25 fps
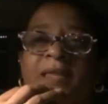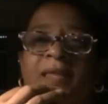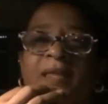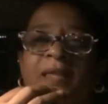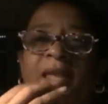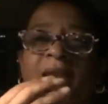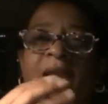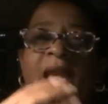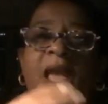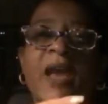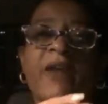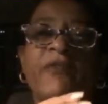that
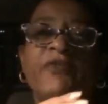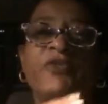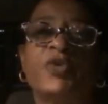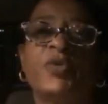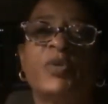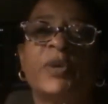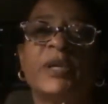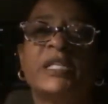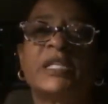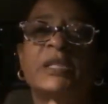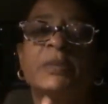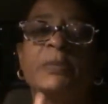they have
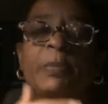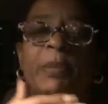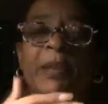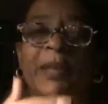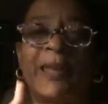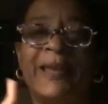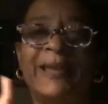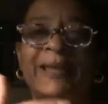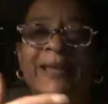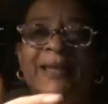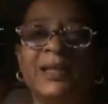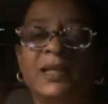to
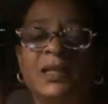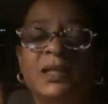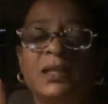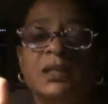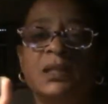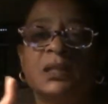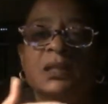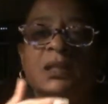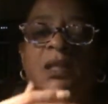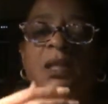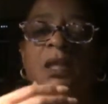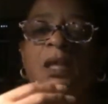explain
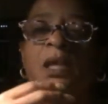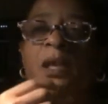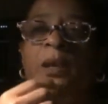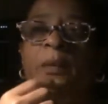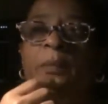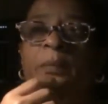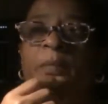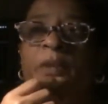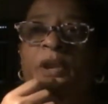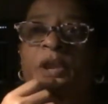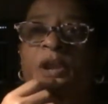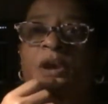it,
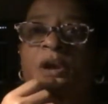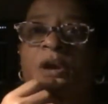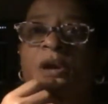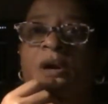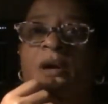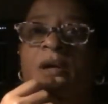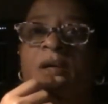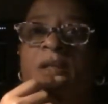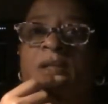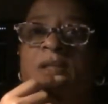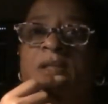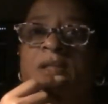
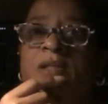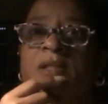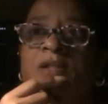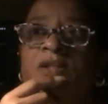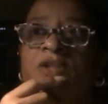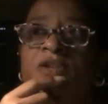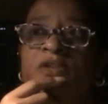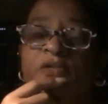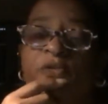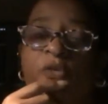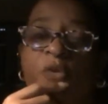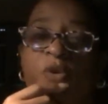because
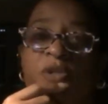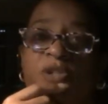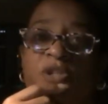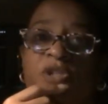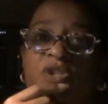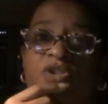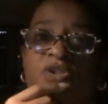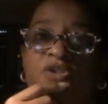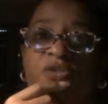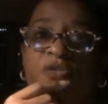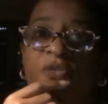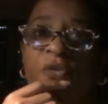your voice is your